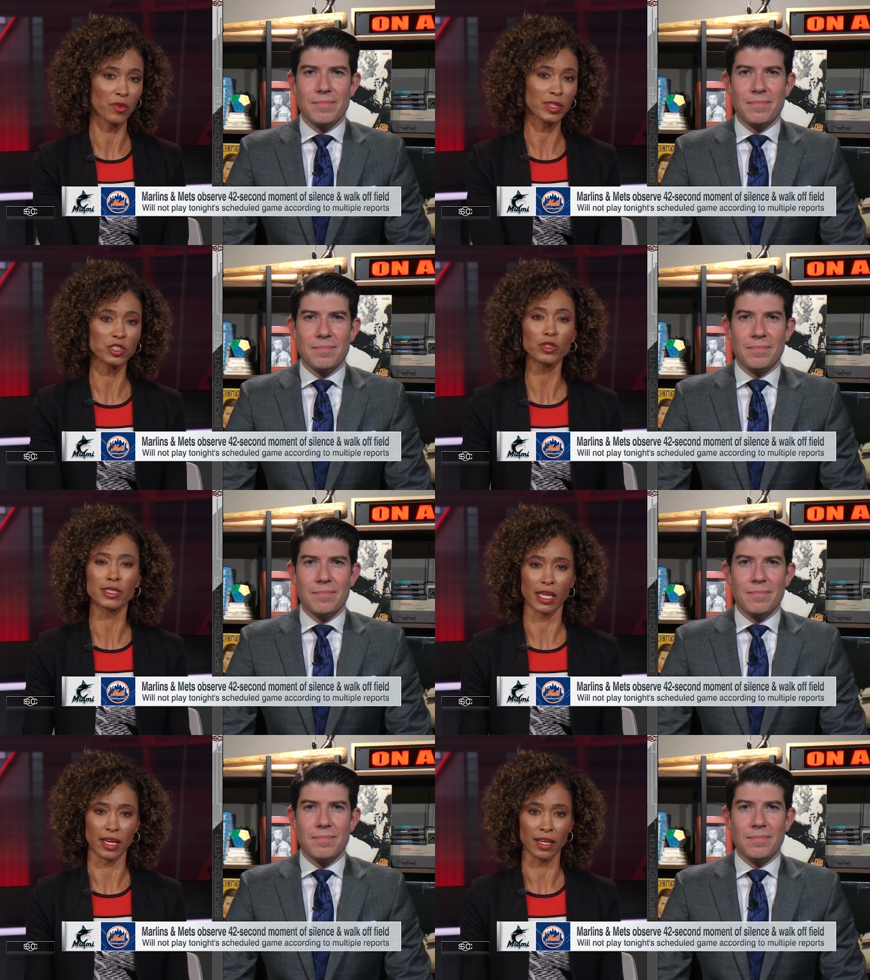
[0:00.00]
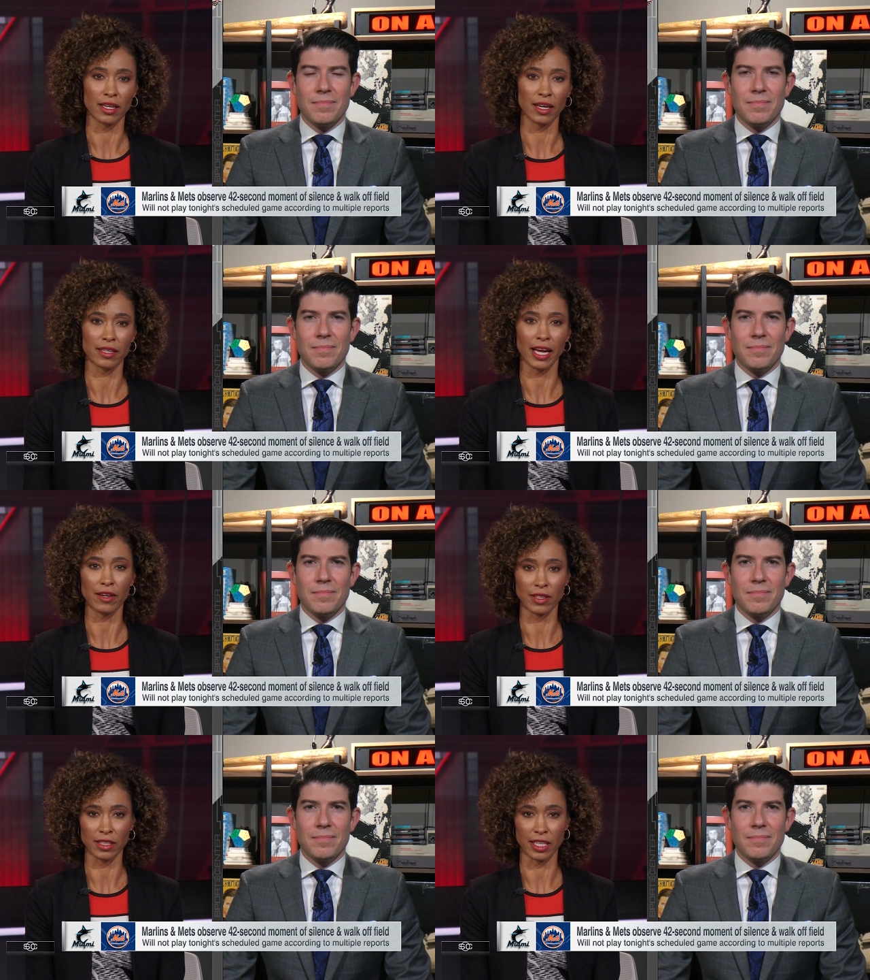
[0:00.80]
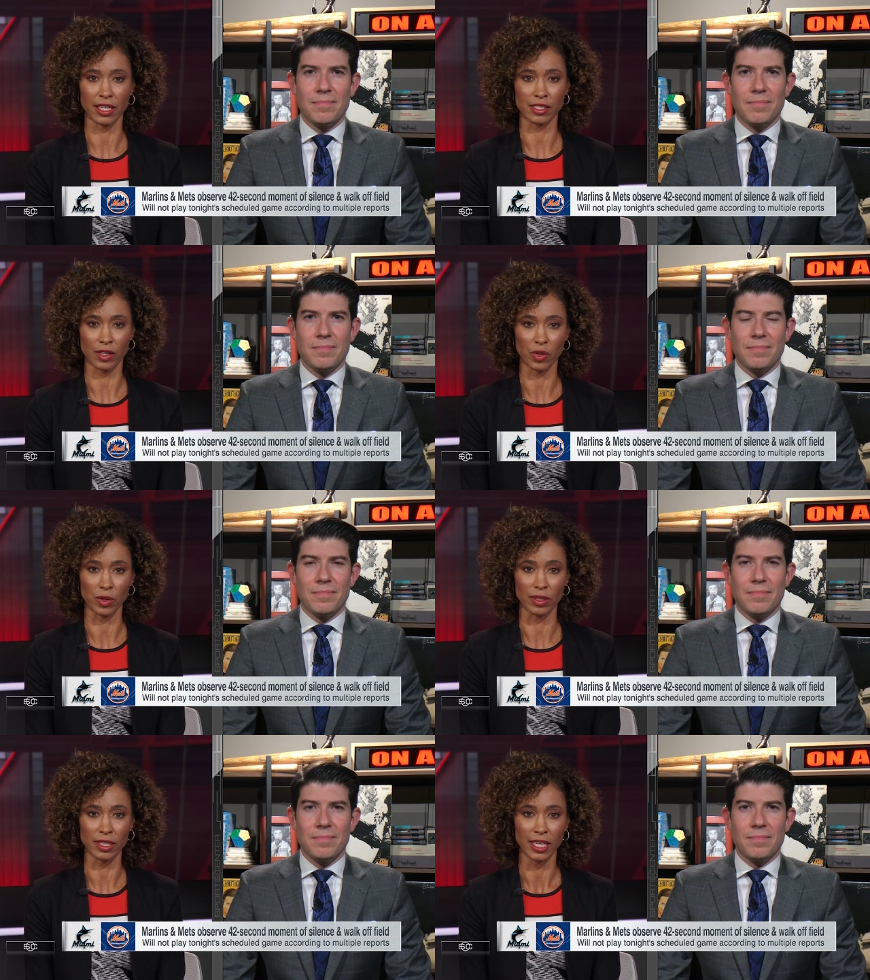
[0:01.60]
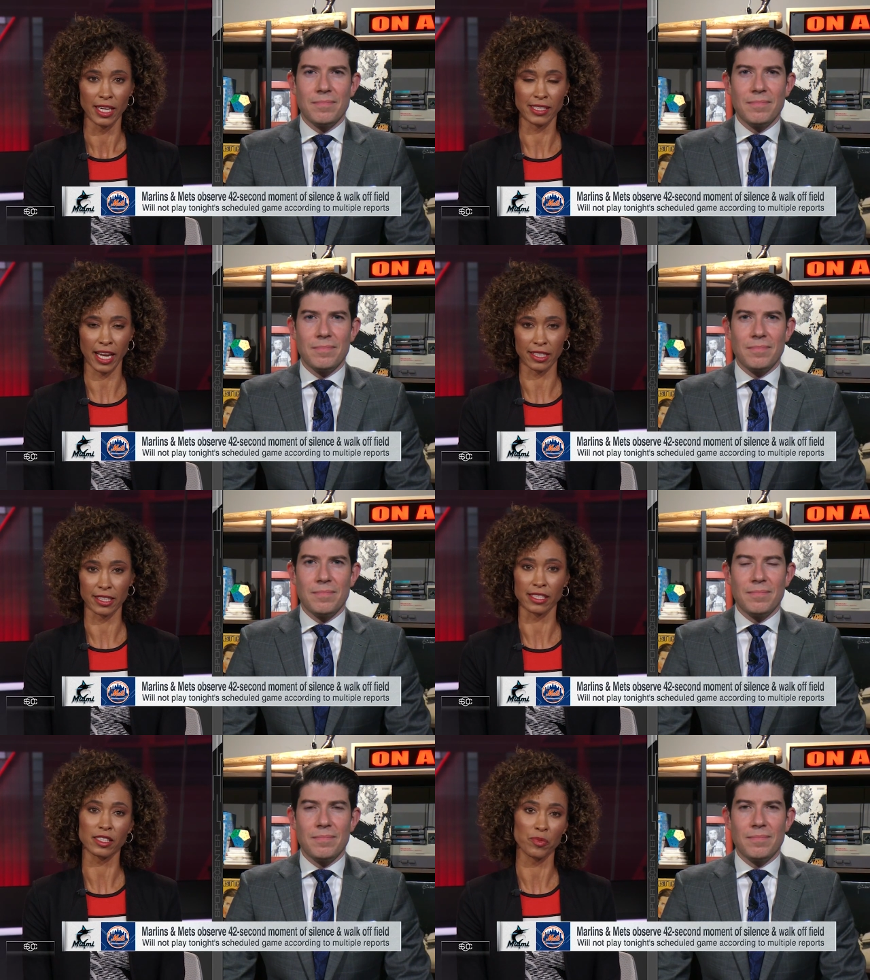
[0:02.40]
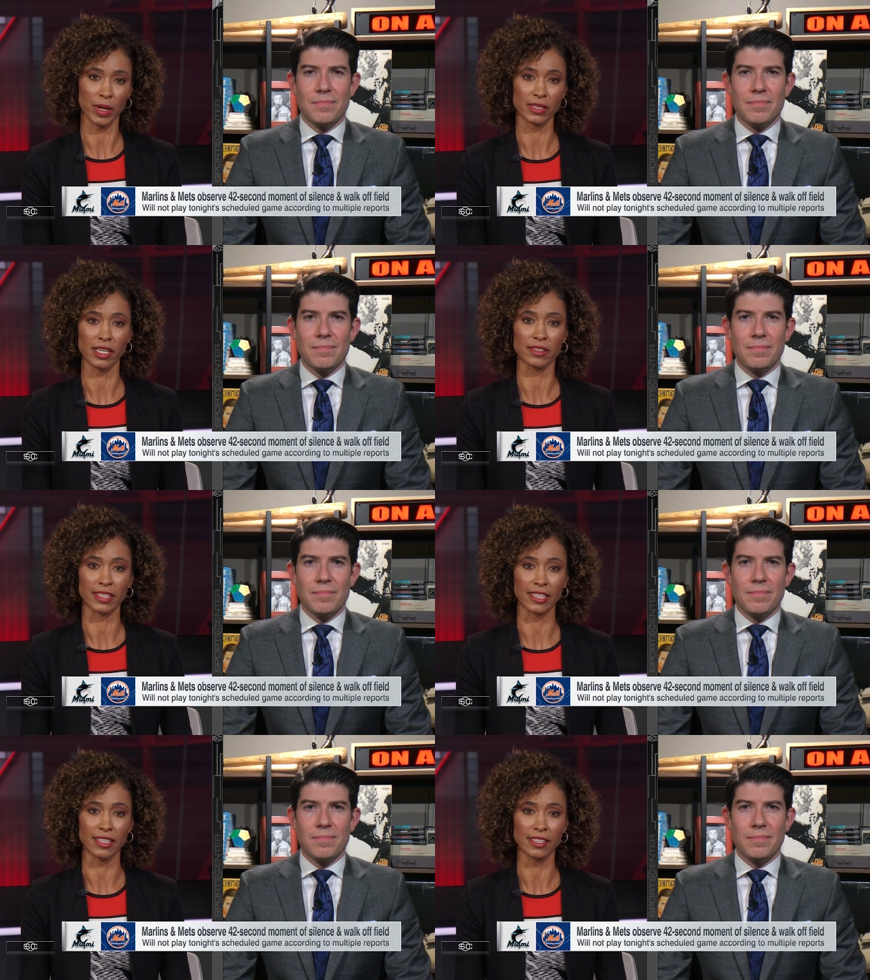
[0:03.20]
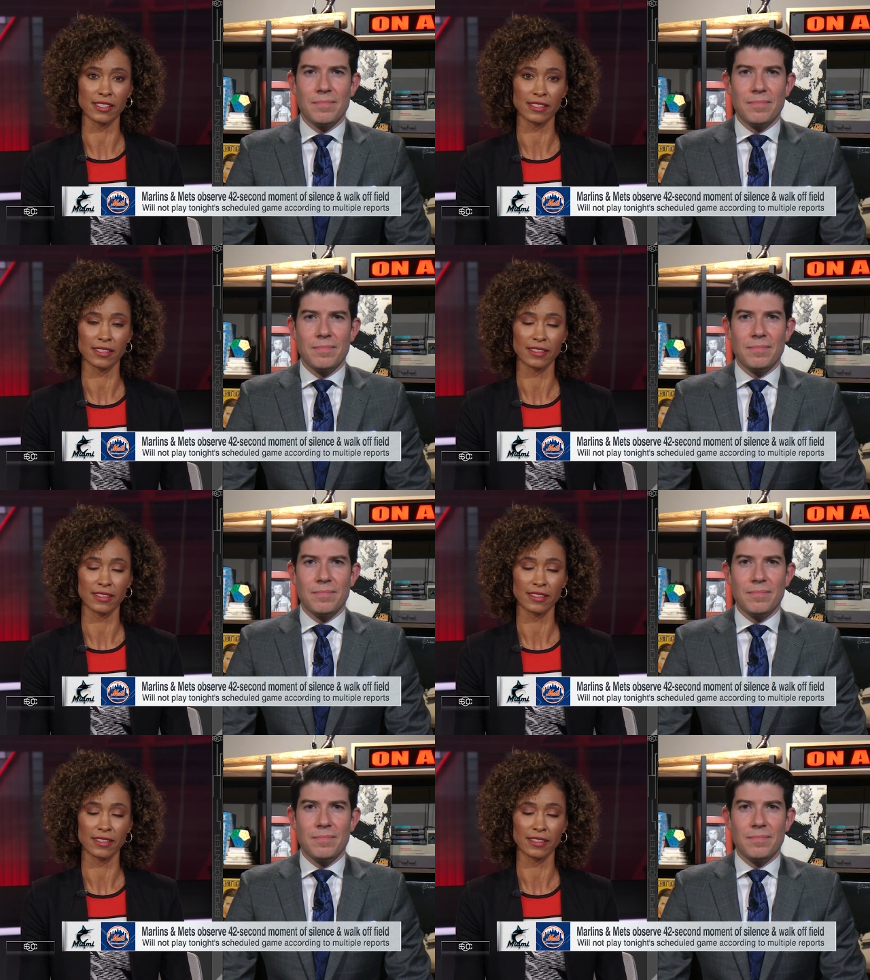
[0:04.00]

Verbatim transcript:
Speaker 1: What's your take on how the league as a whole is handling this compared to other leagues?